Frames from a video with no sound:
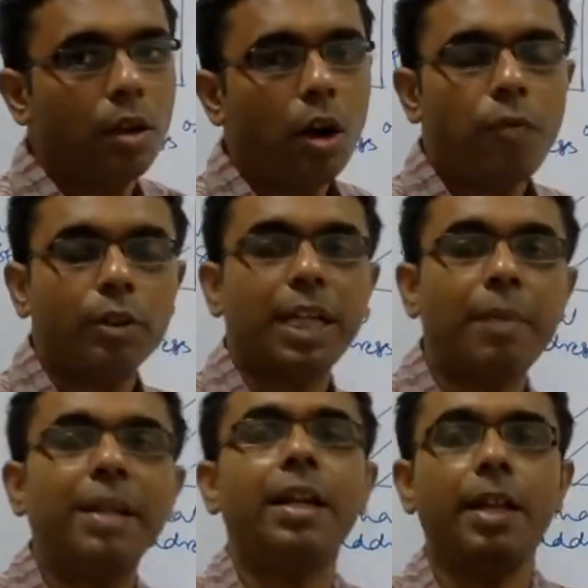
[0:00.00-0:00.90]
Or for that
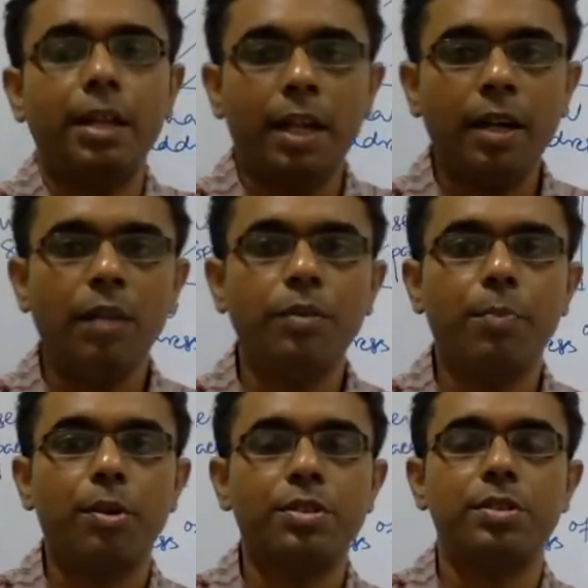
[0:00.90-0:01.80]
matter, none of the
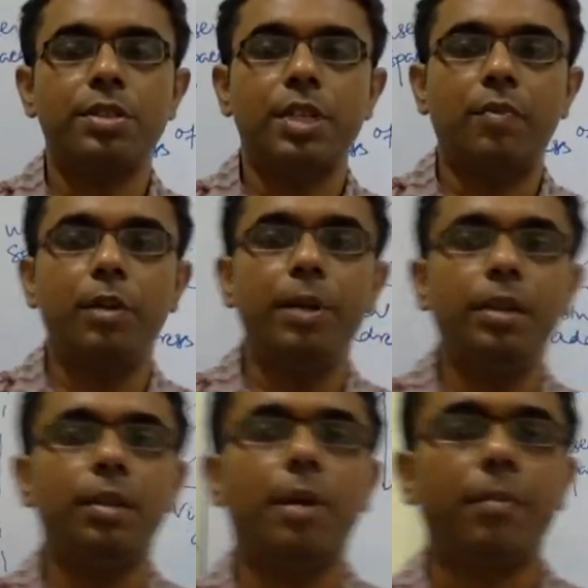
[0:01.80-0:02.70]
processes that will be in
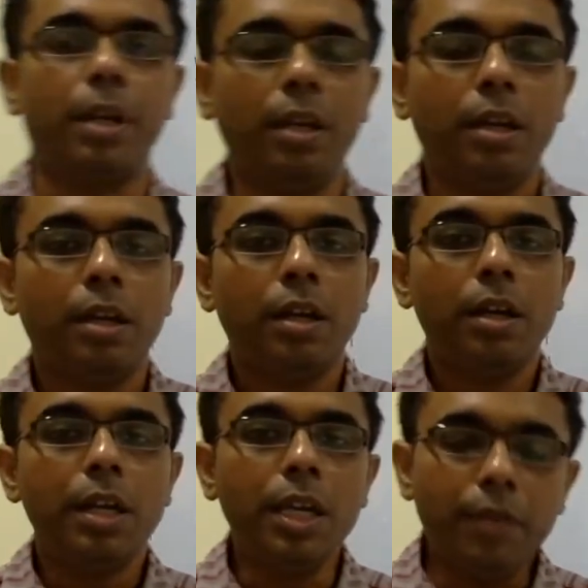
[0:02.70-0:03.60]
the memory,
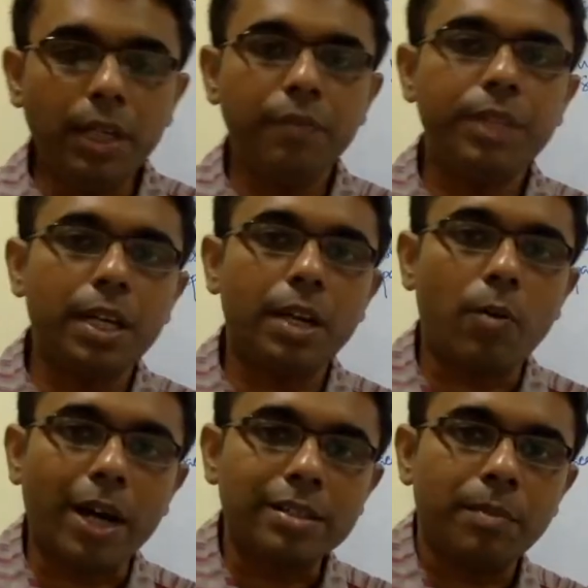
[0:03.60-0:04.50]
even if they
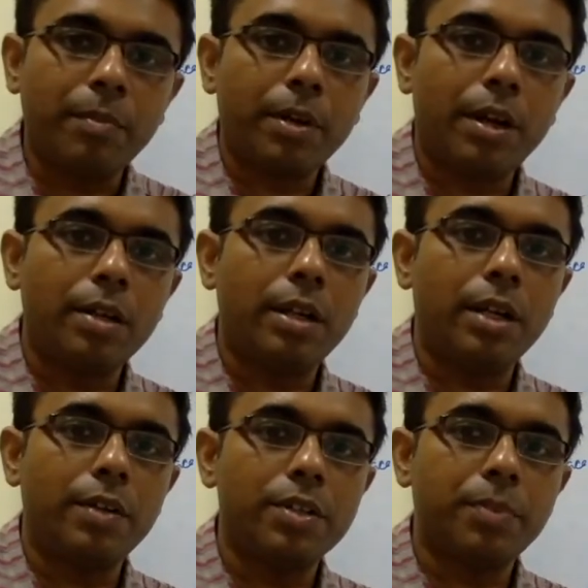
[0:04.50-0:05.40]
require some kernel
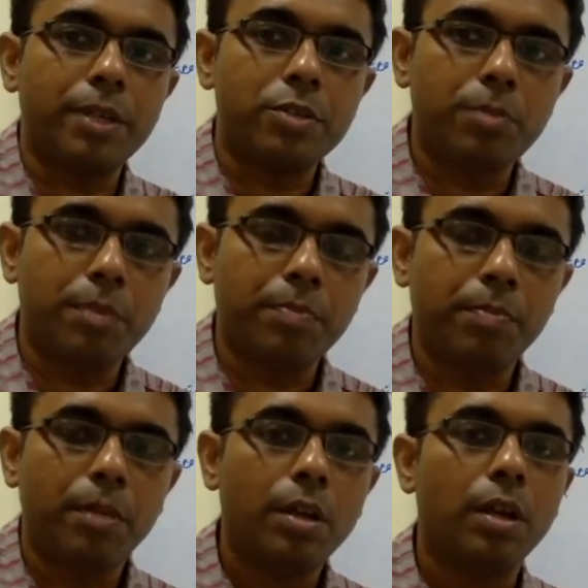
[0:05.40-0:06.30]
address space to be,
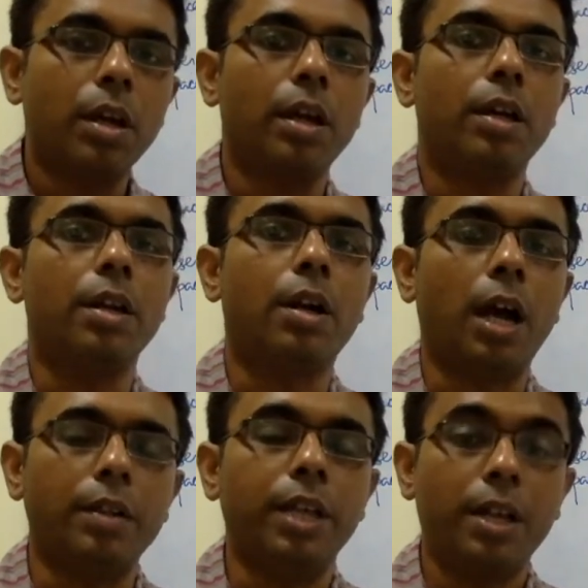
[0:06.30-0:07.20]

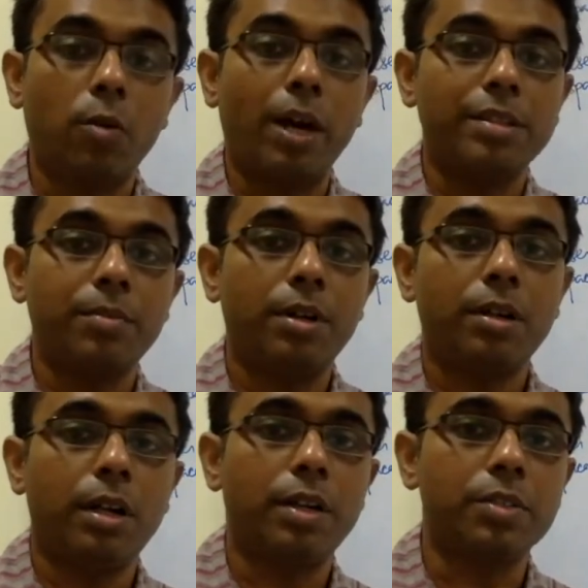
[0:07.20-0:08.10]
they require some
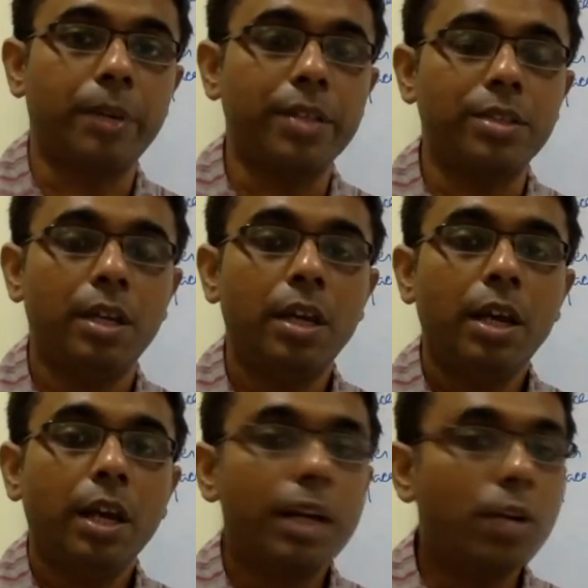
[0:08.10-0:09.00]
kernel address space,
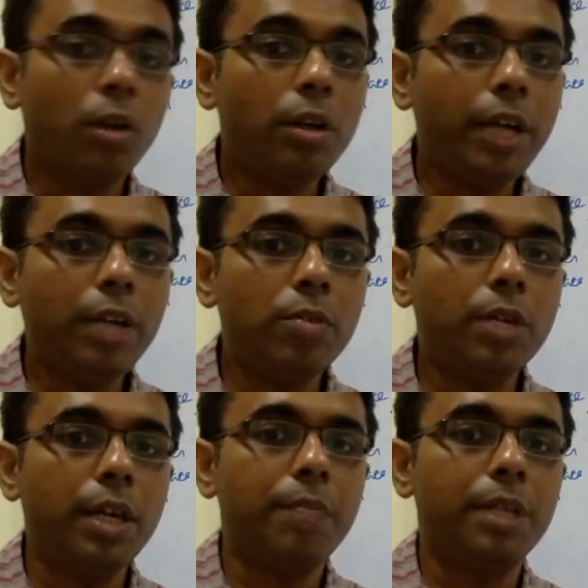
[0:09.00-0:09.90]
they don't need to
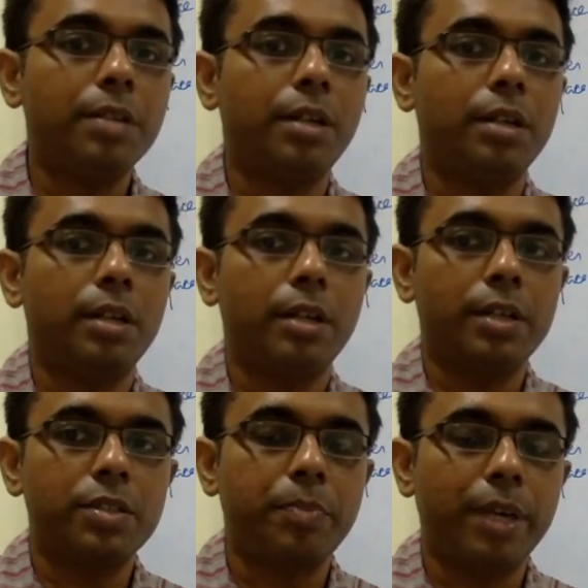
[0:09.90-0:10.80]
keep that kernel
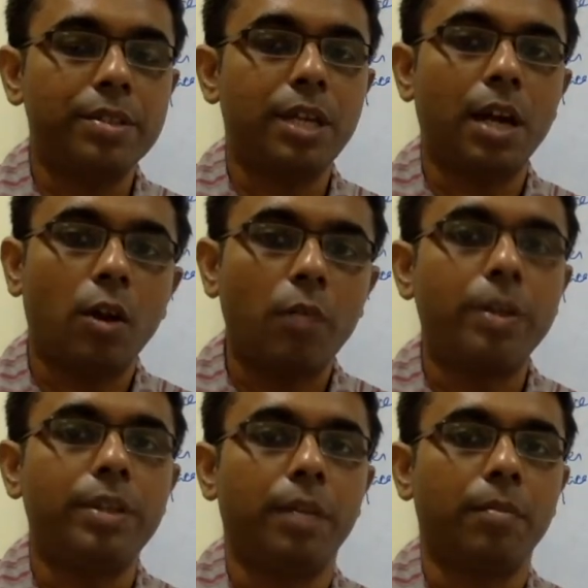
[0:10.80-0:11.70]
address space along
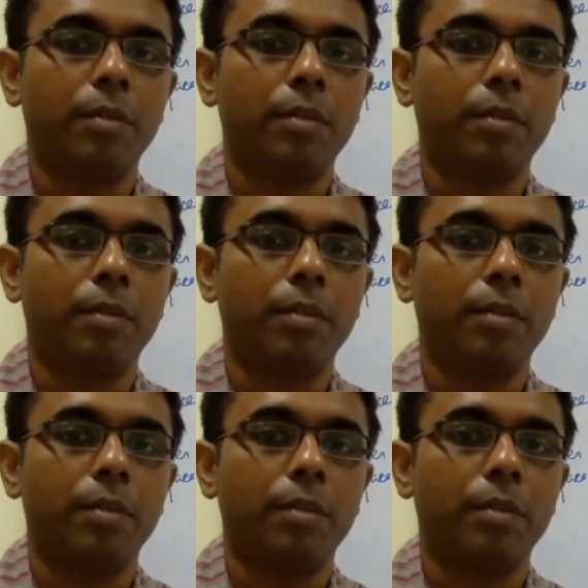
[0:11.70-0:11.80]
with them.